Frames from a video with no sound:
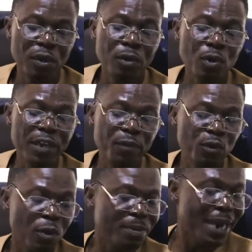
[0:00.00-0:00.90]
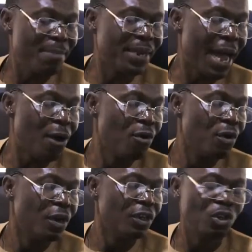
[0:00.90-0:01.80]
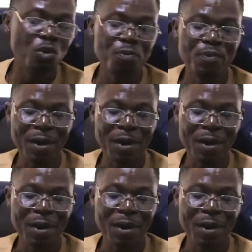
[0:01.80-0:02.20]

So if you subscribe now, you